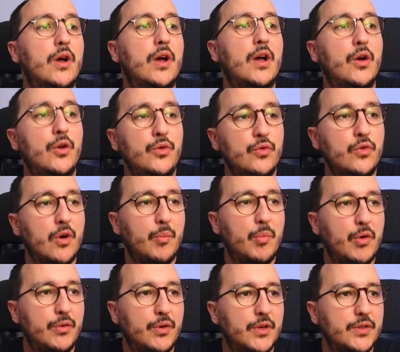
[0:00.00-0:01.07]
a new
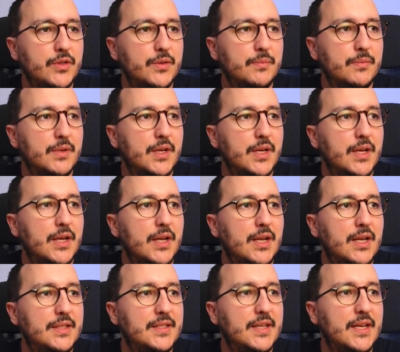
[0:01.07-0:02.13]
component,
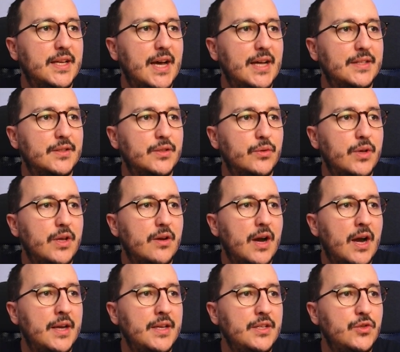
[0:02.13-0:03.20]
let's say that. So here
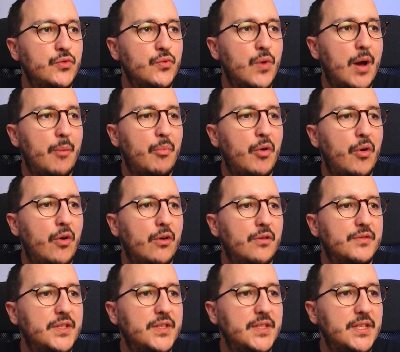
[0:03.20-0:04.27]
I need to wrap all of
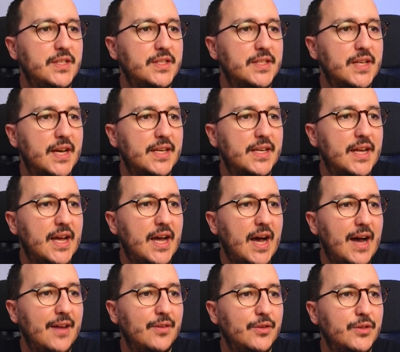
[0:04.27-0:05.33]
this inside
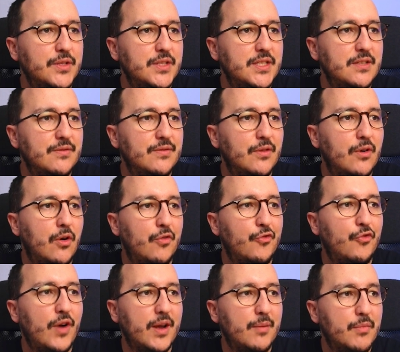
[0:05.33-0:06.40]
another div or
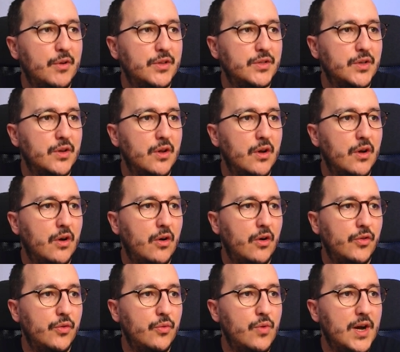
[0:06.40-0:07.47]
fragment,
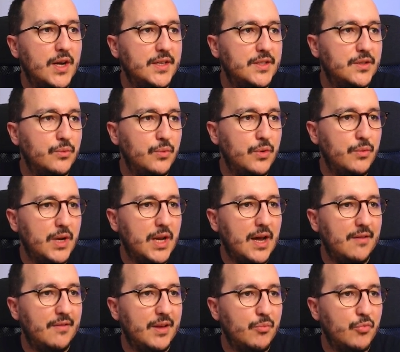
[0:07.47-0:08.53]
otherwise we will
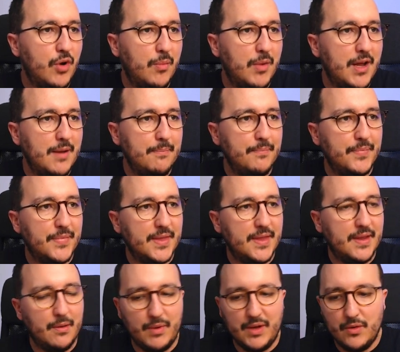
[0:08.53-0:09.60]
have a problem.
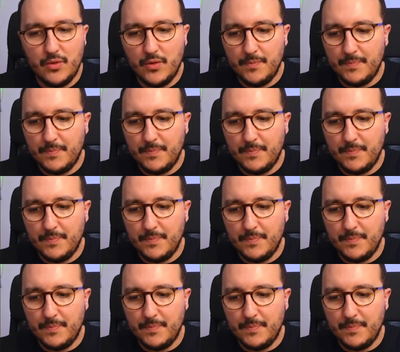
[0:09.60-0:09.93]
There we go.